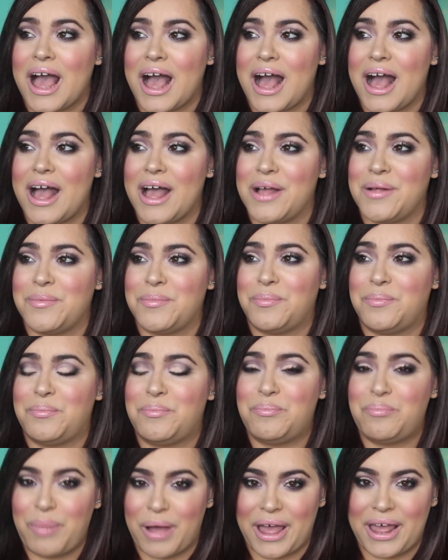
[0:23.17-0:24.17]

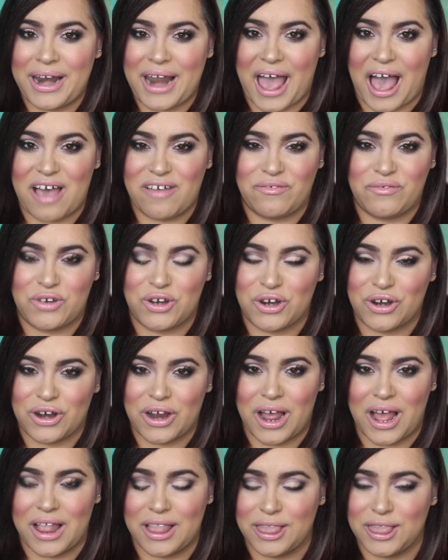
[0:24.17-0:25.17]
but
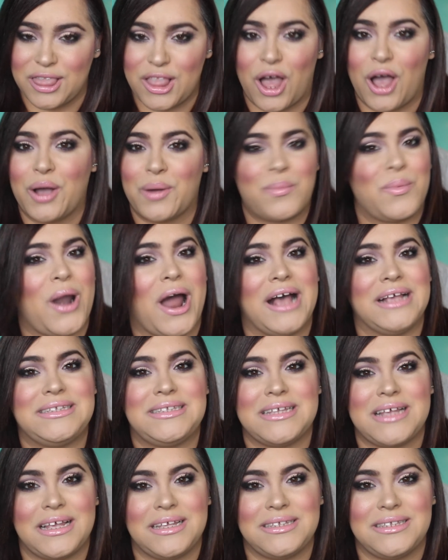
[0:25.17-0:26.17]
after a long
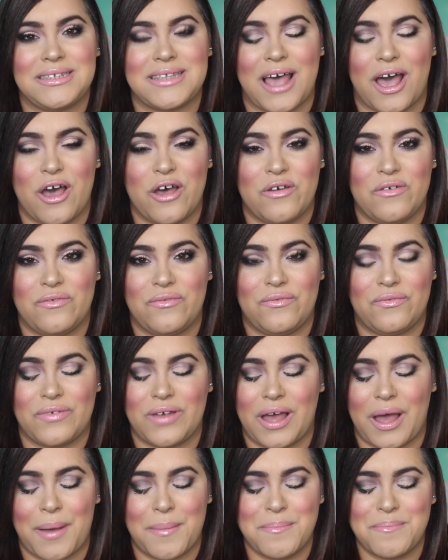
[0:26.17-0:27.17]
process of
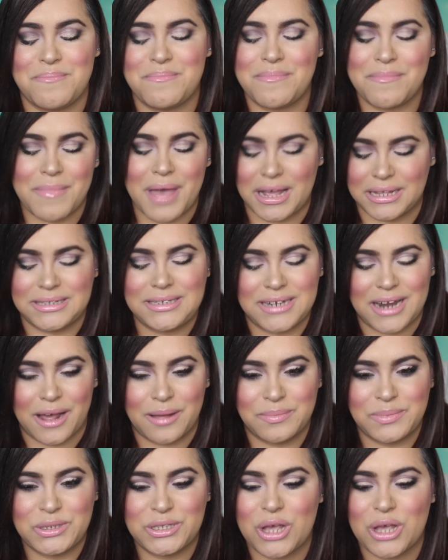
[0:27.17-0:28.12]
messed up.